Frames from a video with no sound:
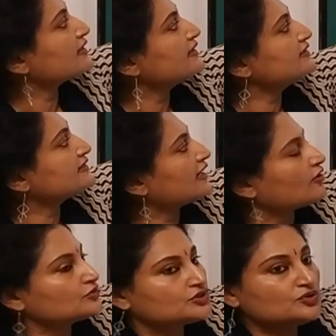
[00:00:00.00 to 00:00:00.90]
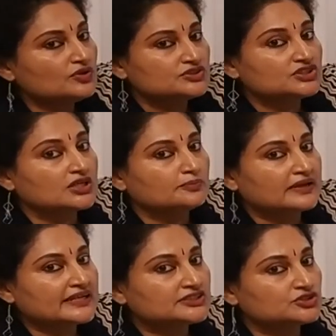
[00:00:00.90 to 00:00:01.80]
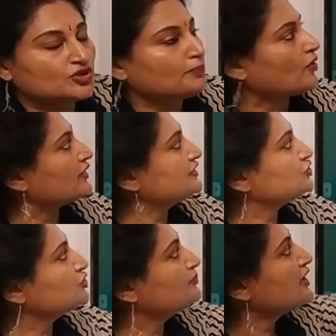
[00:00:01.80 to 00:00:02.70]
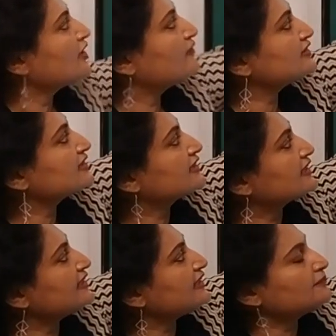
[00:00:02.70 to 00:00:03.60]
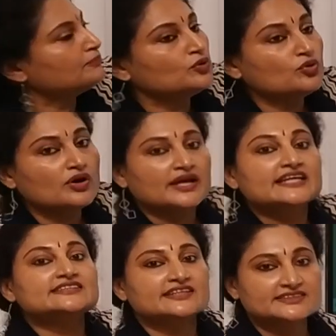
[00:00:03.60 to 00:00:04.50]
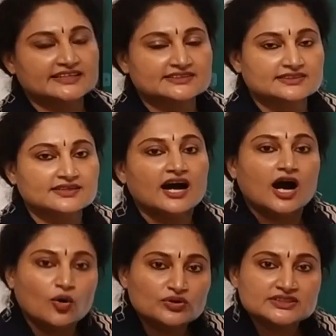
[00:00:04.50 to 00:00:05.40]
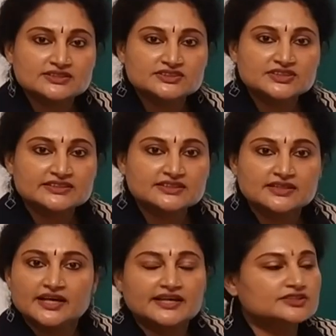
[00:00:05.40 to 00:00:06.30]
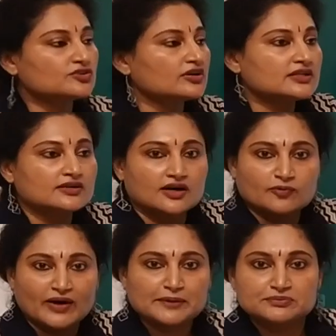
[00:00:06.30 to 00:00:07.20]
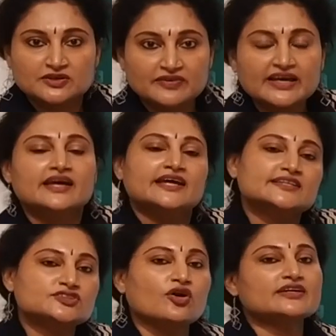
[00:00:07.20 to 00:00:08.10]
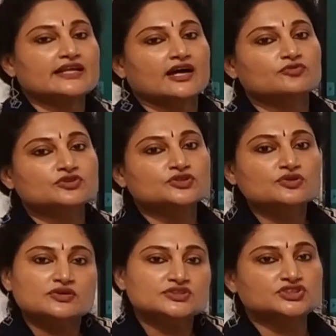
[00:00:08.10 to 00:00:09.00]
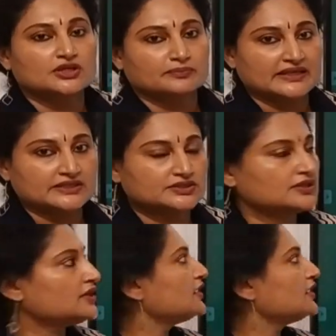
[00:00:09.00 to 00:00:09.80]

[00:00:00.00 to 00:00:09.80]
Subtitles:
red is allowed to germinate into a pollen tube, whereas the green and blue is rejected. How it is rejected? It's not wiped away, it's not allowed to germinate.